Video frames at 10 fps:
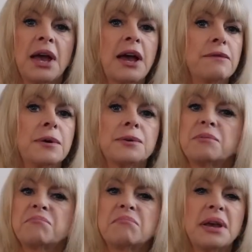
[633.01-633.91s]
I've worked
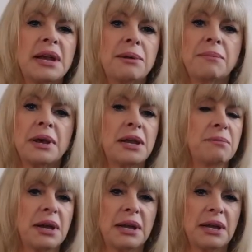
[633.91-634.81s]
with many, many,
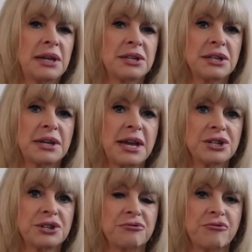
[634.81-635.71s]
many
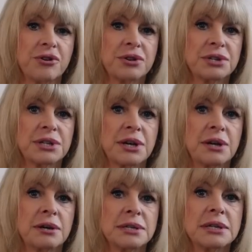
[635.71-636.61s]
international rock
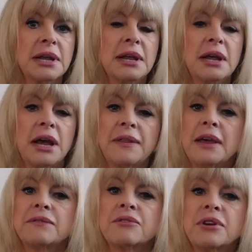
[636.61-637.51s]
stars, and they
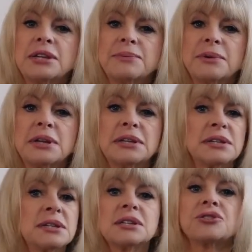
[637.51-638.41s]
have a great ability to
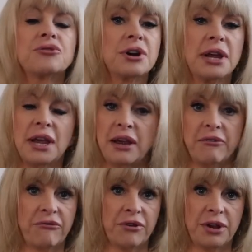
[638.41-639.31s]
destroy
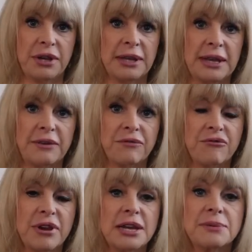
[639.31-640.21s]
everything they've
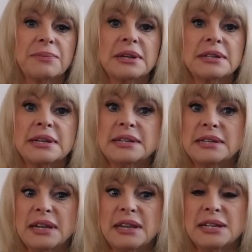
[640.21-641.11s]
created because they
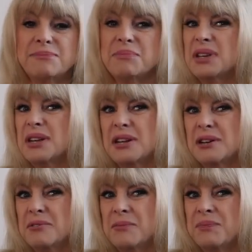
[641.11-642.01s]
say this, but you
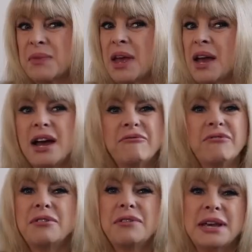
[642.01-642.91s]
know, I
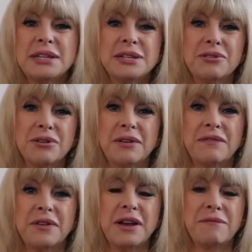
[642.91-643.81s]
wrote that song in
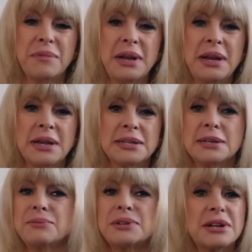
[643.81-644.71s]
5 minutes.
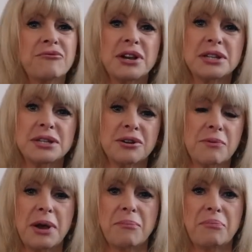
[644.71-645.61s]
Someone said, write a song
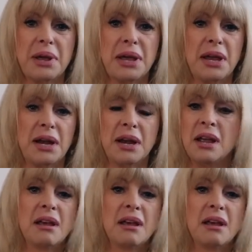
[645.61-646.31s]
about pain.